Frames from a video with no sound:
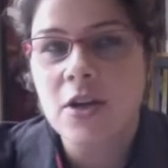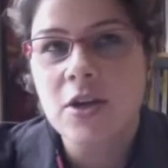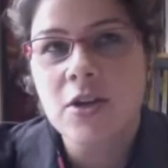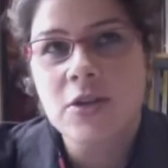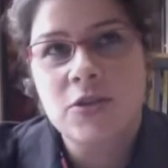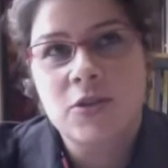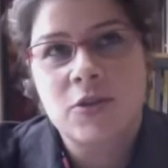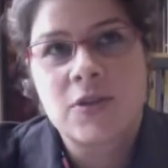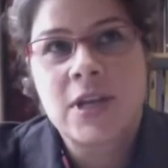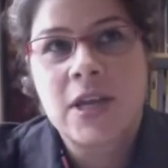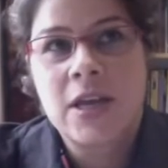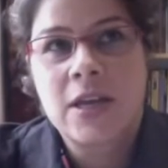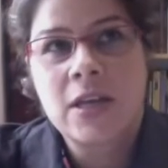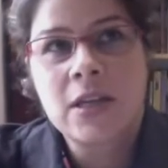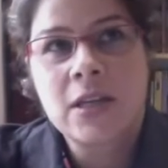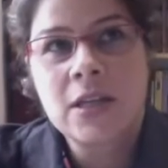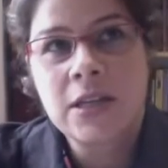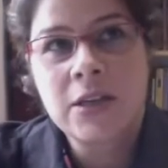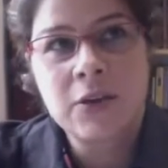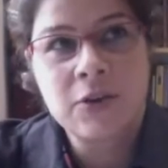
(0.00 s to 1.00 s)
So that
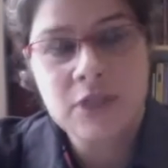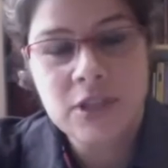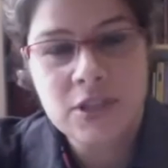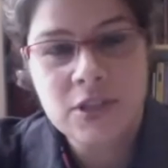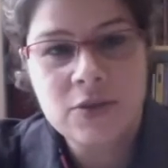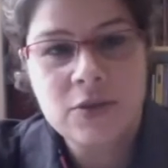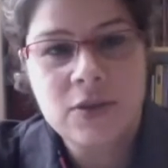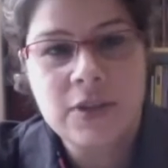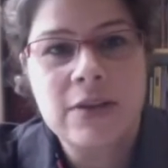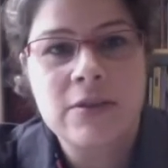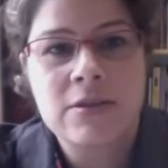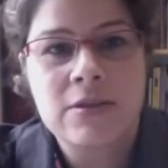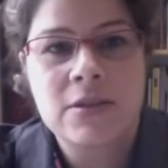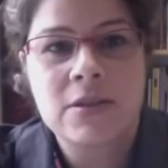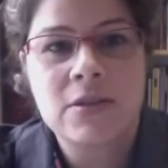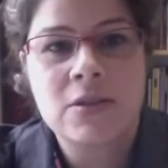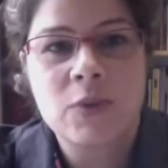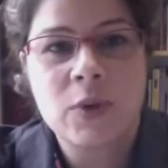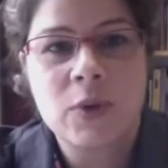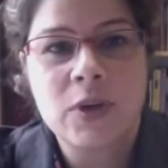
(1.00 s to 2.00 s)
in the early
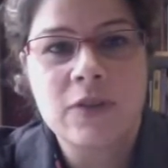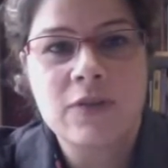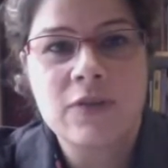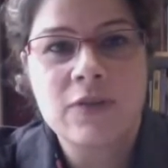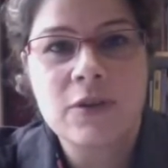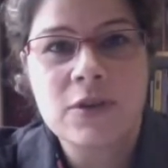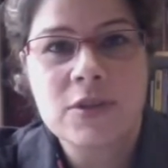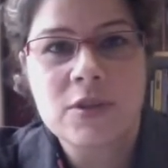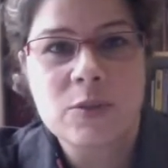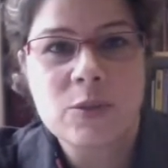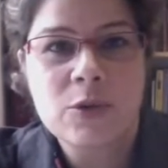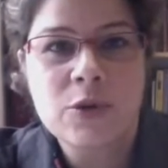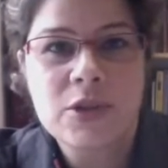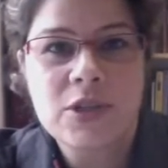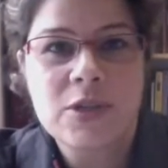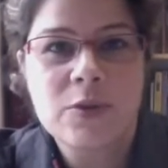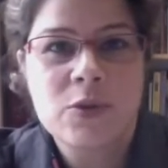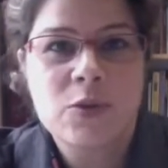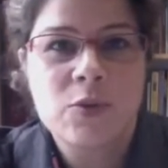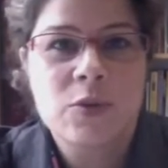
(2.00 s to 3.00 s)
2000s, when it first
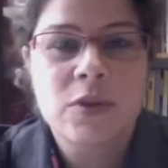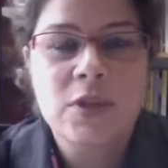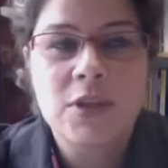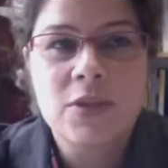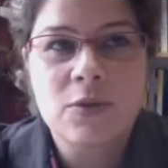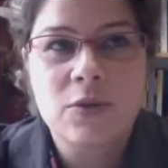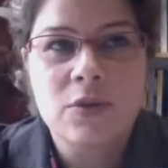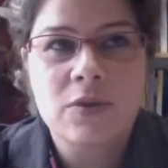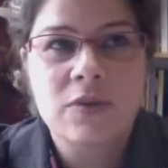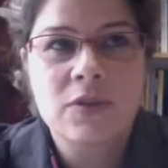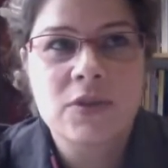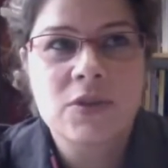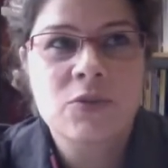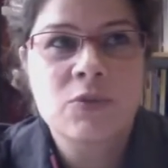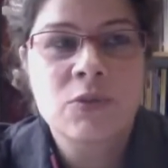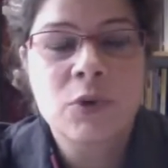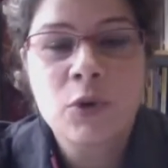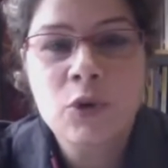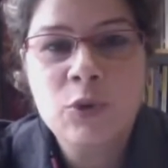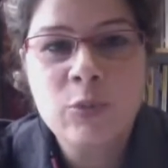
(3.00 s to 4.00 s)
emerged, it was really sort of this
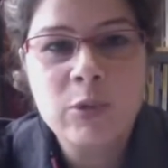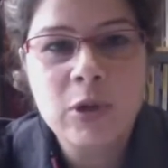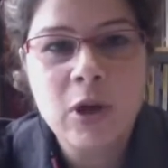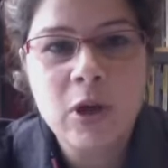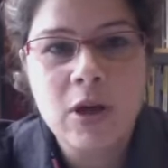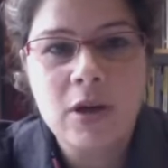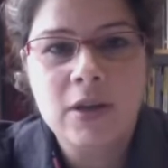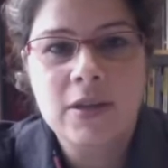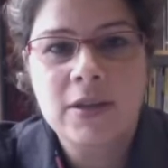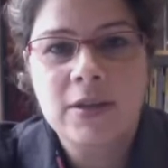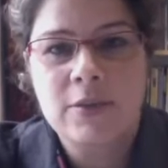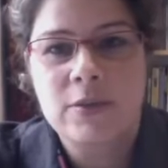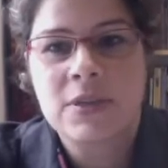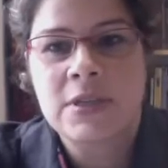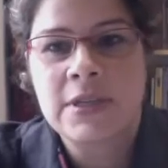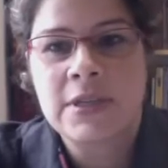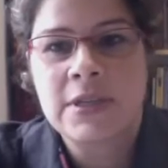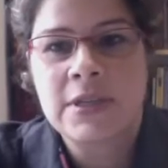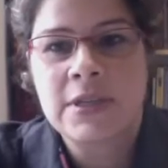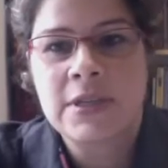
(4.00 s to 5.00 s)
roadblock that
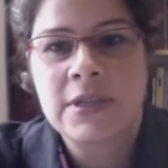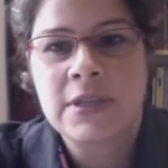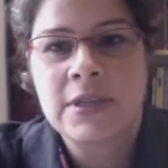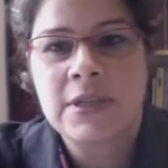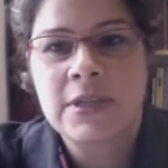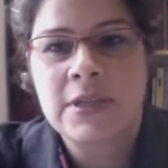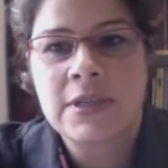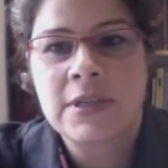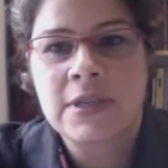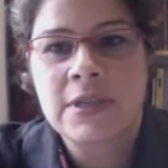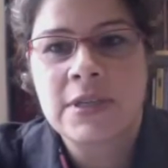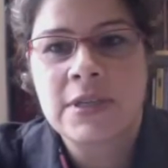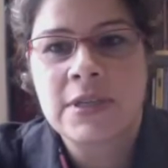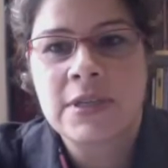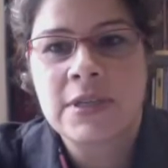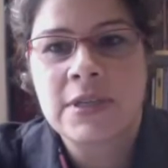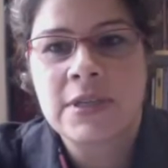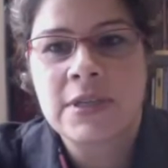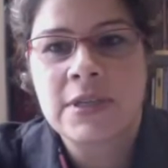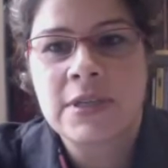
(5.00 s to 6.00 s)
was loud,
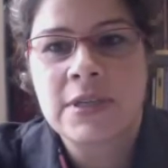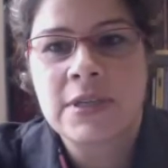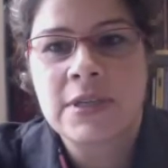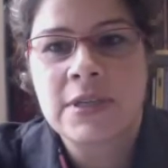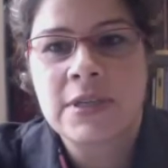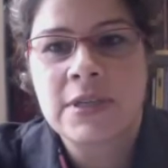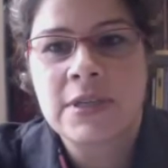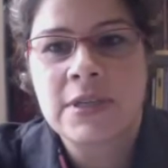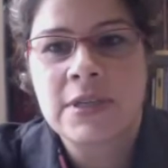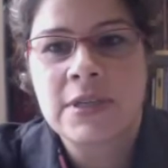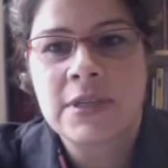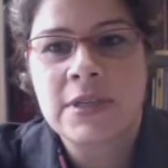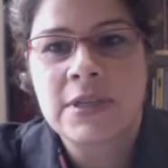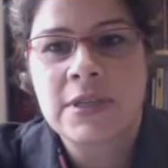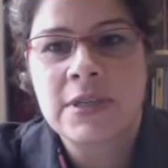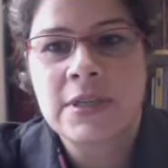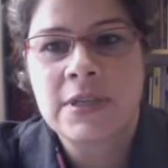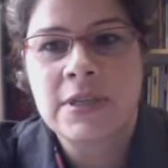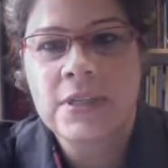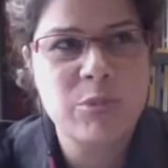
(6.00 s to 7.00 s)
dusty, muddy,
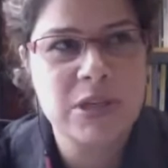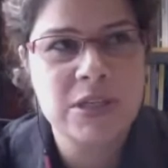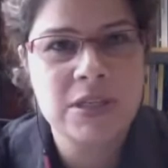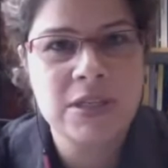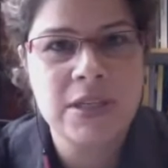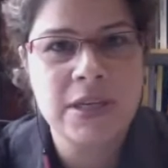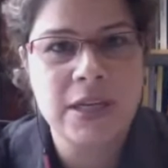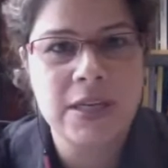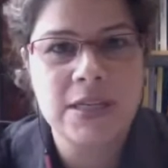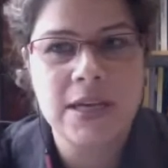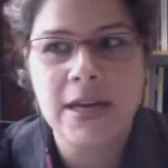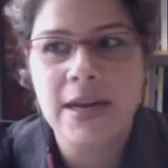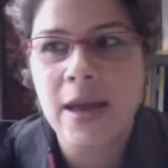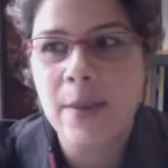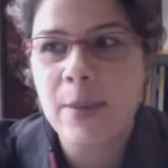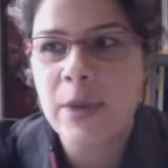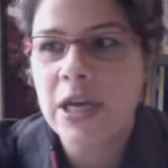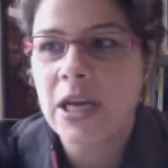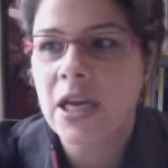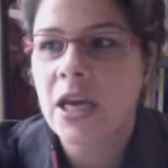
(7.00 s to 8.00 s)
chaotic, kind of very
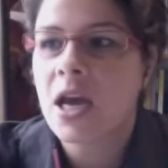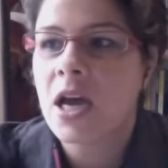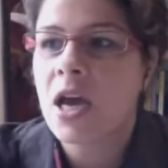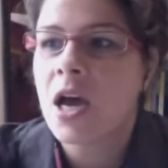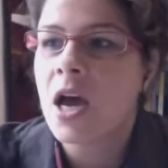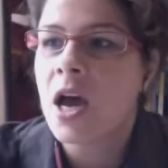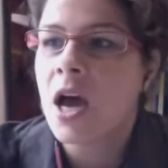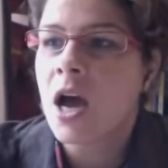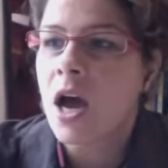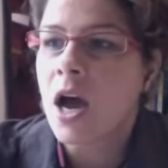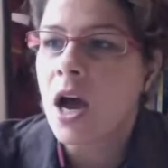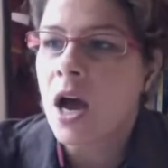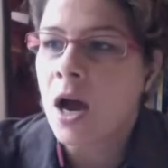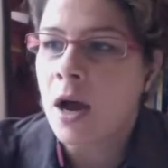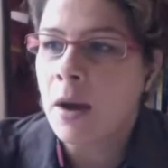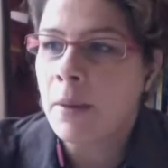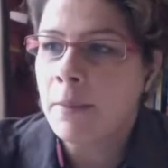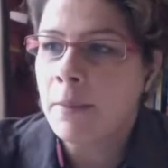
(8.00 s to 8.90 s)
bustling and dynamic,